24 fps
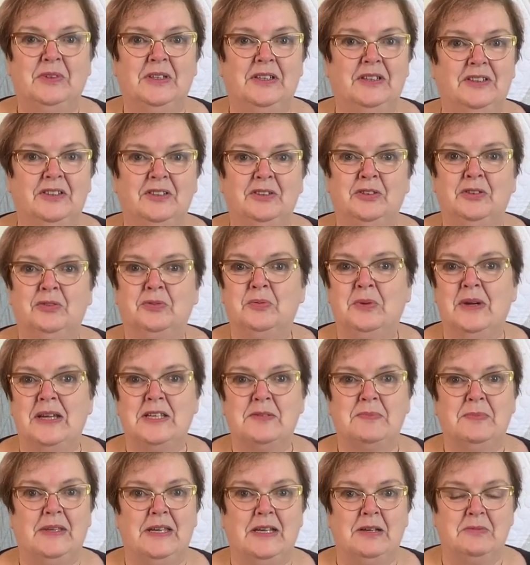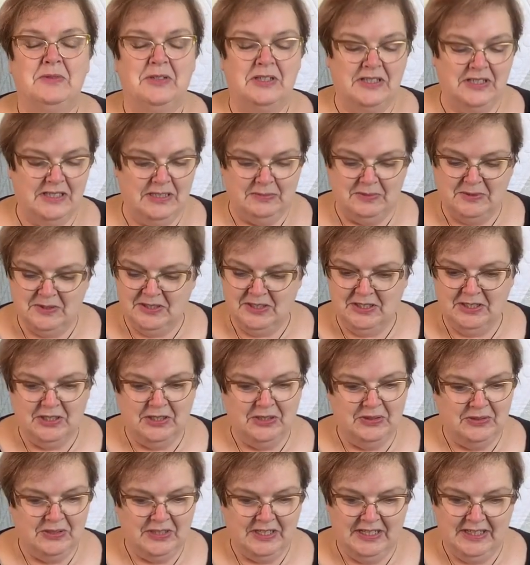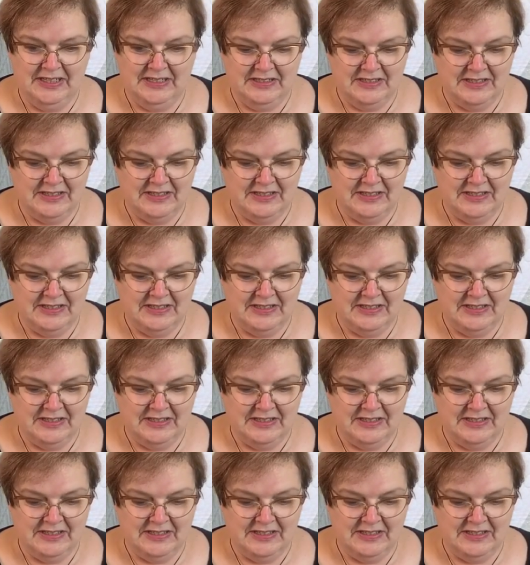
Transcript: You'll always be able to substitute in.